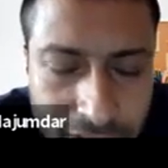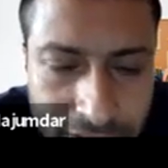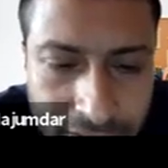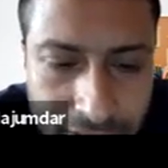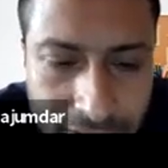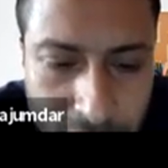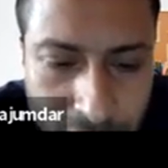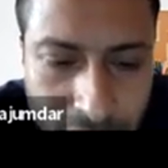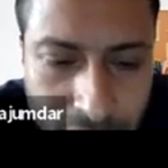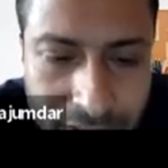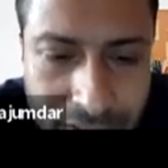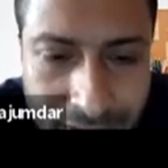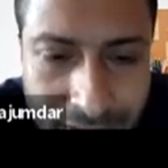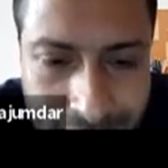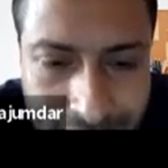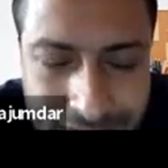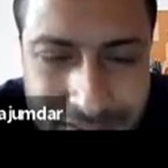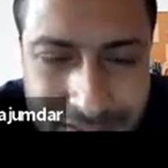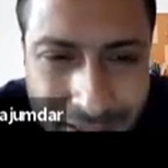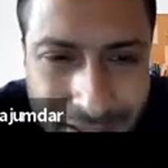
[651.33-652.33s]
network
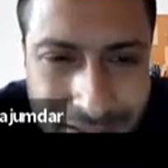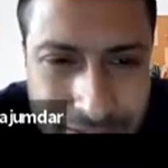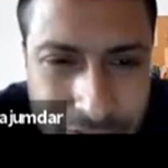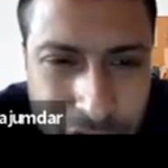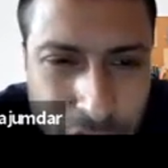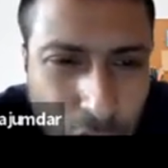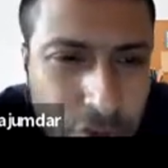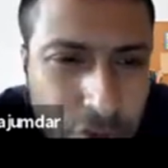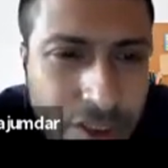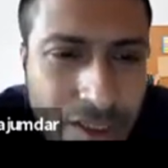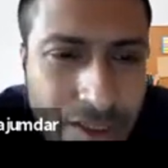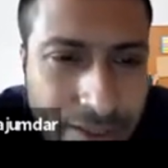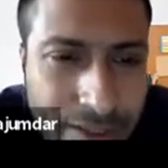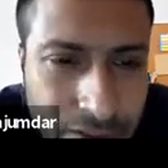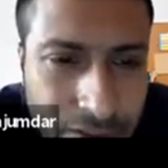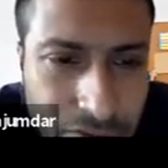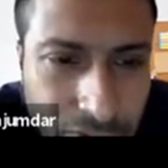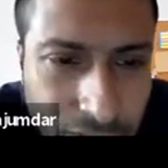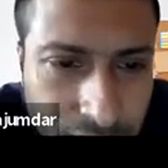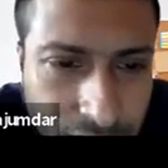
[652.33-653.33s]
is as a social
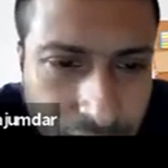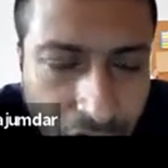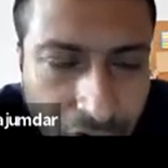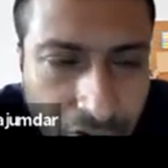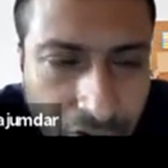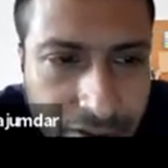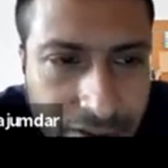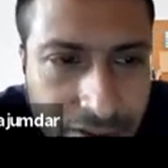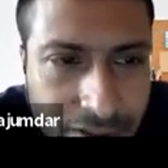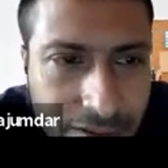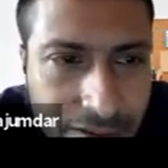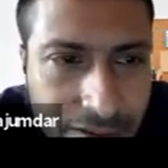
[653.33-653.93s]
network, or